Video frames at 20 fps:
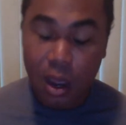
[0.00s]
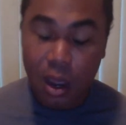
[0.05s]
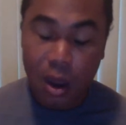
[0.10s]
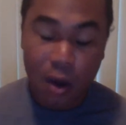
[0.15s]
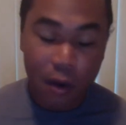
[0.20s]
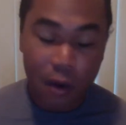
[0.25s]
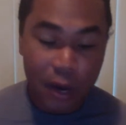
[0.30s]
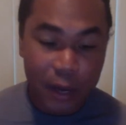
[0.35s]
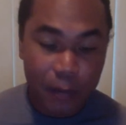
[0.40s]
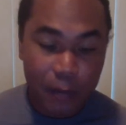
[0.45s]

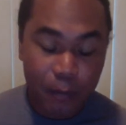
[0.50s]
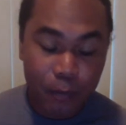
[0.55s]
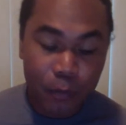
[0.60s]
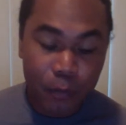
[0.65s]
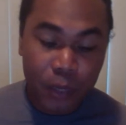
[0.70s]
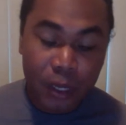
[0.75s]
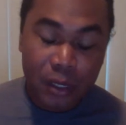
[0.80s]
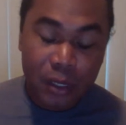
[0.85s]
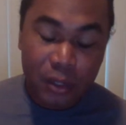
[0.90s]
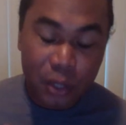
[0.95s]
All right.
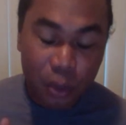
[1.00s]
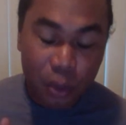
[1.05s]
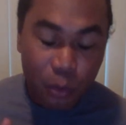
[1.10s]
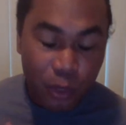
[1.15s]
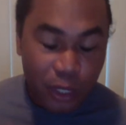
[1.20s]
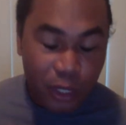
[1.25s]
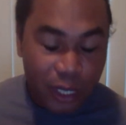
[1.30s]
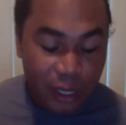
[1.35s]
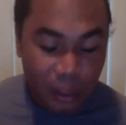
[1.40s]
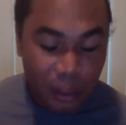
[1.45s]
So
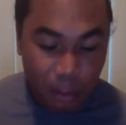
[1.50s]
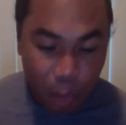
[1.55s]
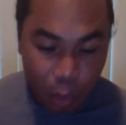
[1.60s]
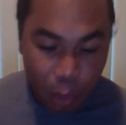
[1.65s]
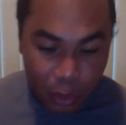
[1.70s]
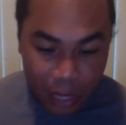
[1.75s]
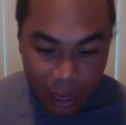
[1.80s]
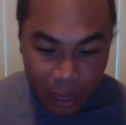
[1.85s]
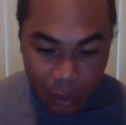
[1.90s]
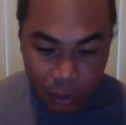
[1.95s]
when you get the bow
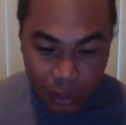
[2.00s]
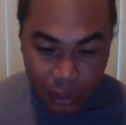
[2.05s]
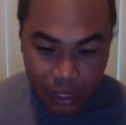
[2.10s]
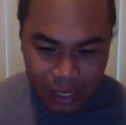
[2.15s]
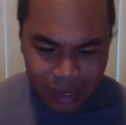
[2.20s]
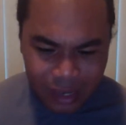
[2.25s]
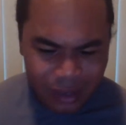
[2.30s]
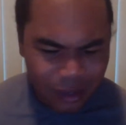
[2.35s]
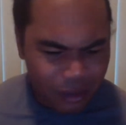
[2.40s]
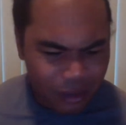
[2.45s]
and arrow,
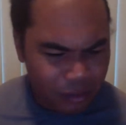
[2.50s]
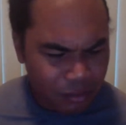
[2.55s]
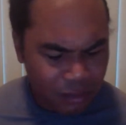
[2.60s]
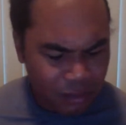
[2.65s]
get a